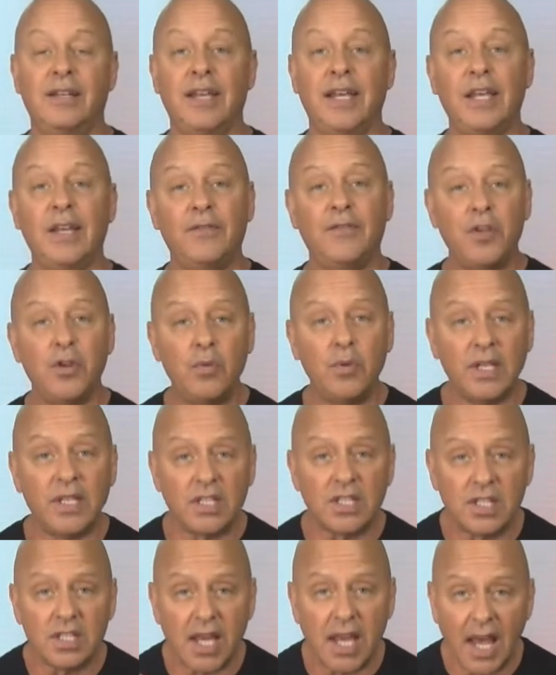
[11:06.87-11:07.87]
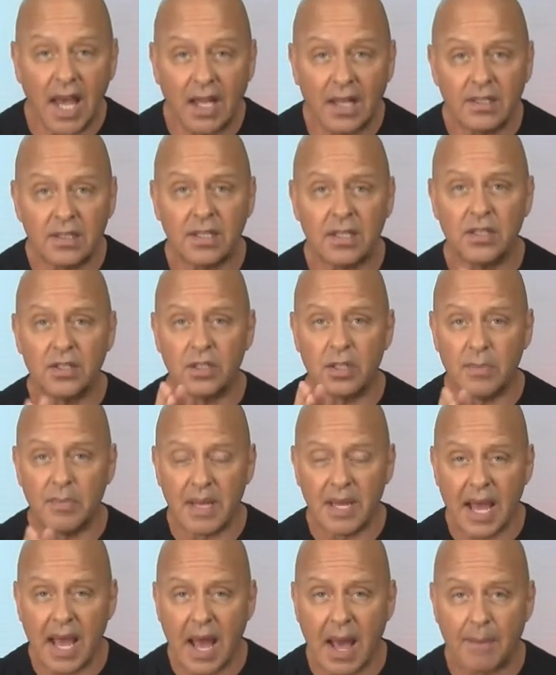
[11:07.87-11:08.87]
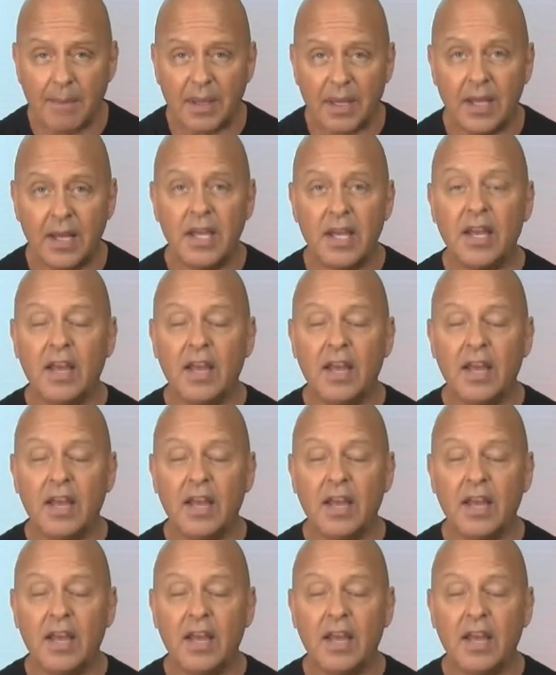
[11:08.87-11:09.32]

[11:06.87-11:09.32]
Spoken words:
If you intend to be happy,